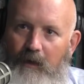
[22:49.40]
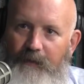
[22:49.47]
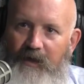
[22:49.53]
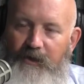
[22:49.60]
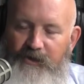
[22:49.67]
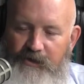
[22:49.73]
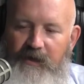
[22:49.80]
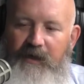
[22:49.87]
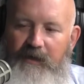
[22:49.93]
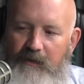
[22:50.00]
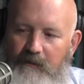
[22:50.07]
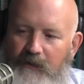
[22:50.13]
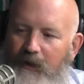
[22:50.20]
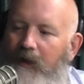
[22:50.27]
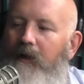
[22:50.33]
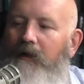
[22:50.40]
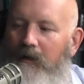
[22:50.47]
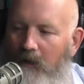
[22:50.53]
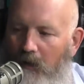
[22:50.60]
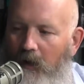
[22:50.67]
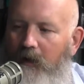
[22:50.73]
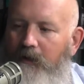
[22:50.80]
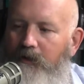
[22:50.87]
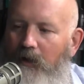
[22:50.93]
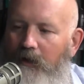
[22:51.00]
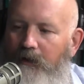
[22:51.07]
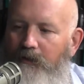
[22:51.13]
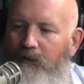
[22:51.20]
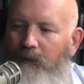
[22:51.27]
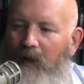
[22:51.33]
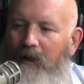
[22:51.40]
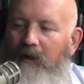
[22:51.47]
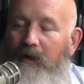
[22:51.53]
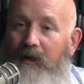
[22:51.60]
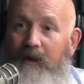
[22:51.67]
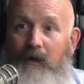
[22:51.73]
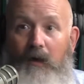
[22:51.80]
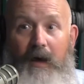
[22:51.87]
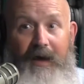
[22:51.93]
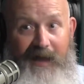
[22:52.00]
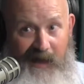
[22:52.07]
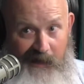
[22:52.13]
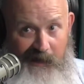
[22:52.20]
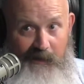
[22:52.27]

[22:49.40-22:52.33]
I mean, you need to know how to talk into a mic. You need to know how to edit